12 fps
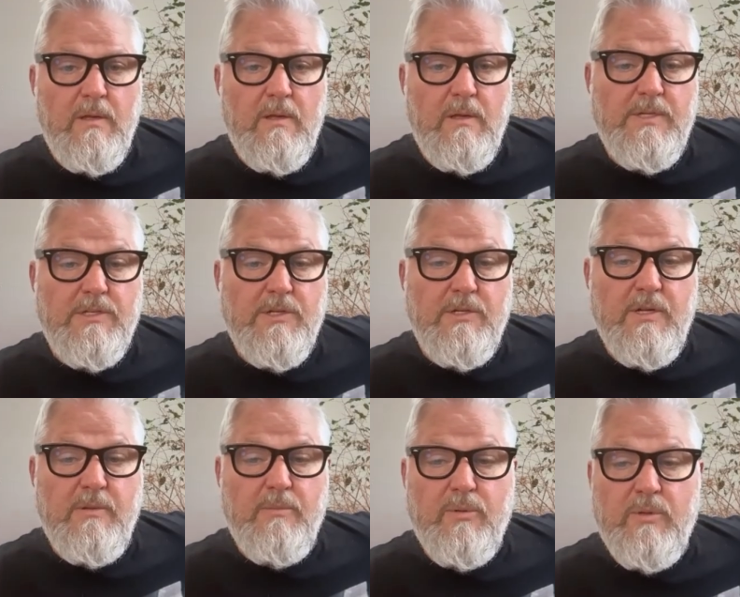Session
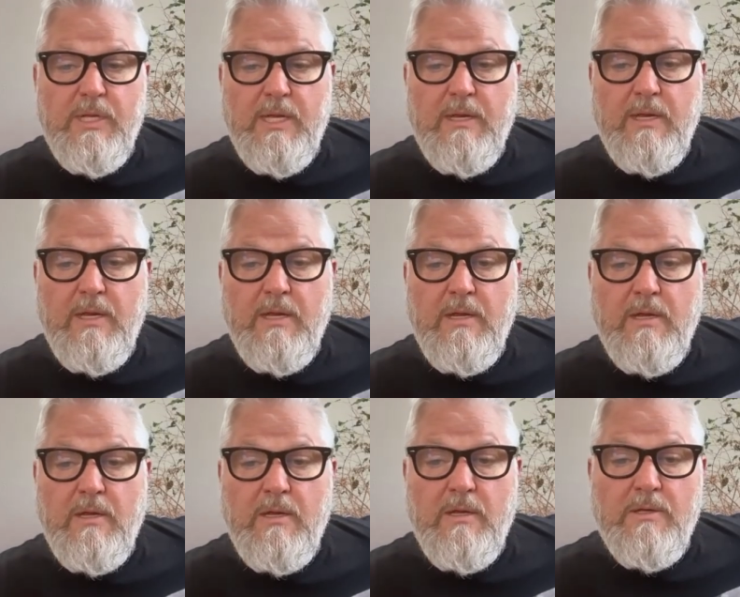10
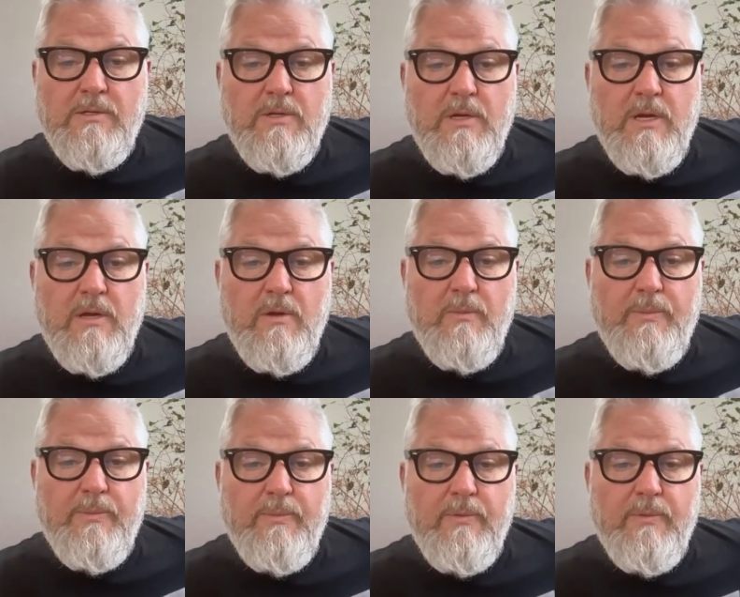planning yesterday. Nope.